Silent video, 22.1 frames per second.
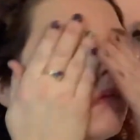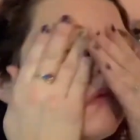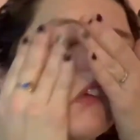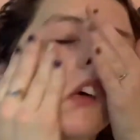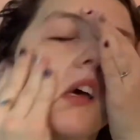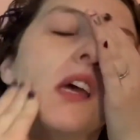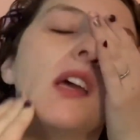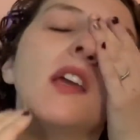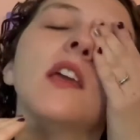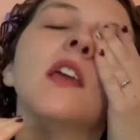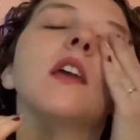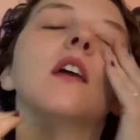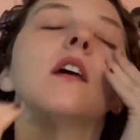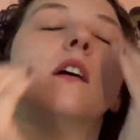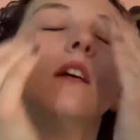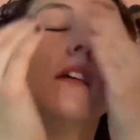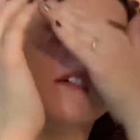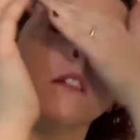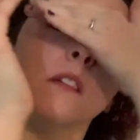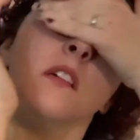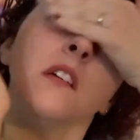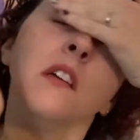I can't.
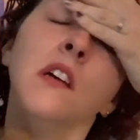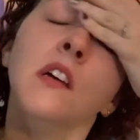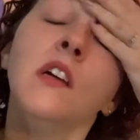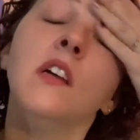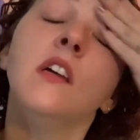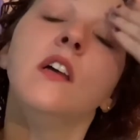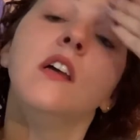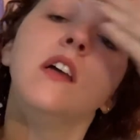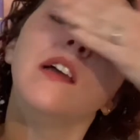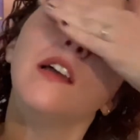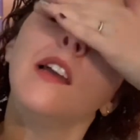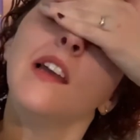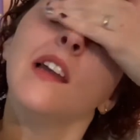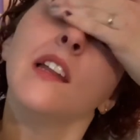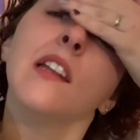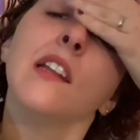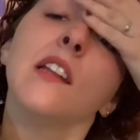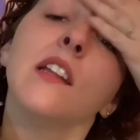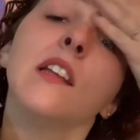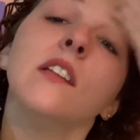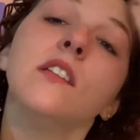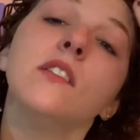And
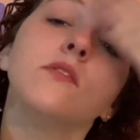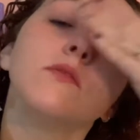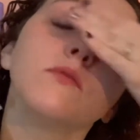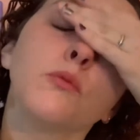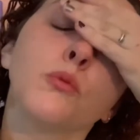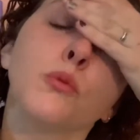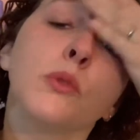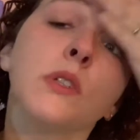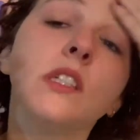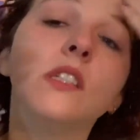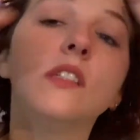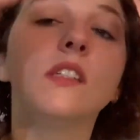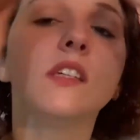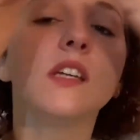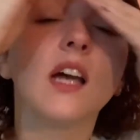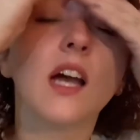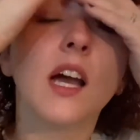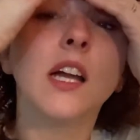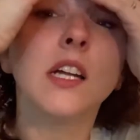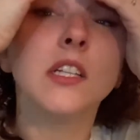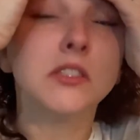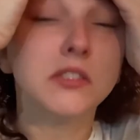it is really
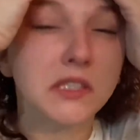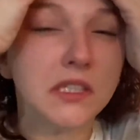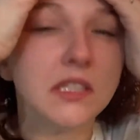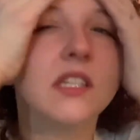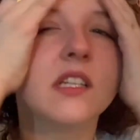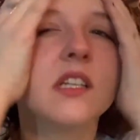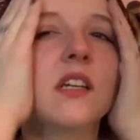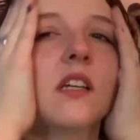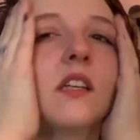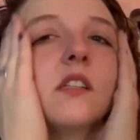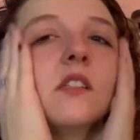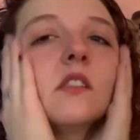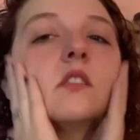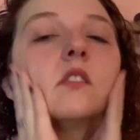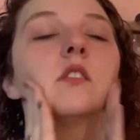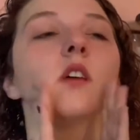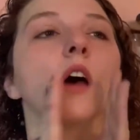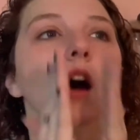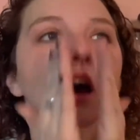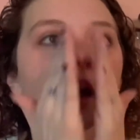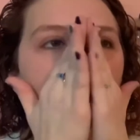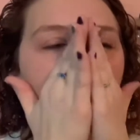hydrating and
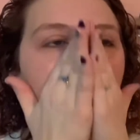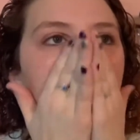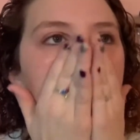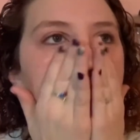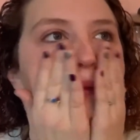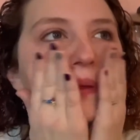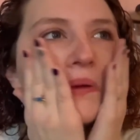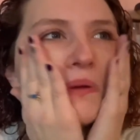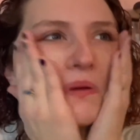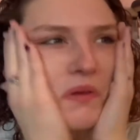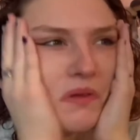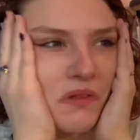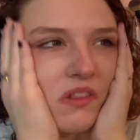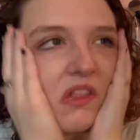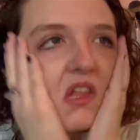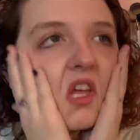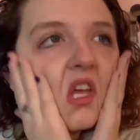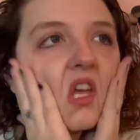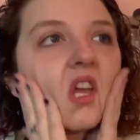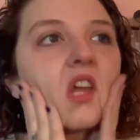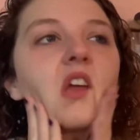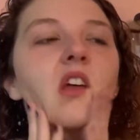soft.
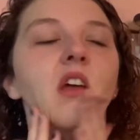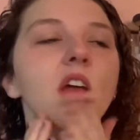Like,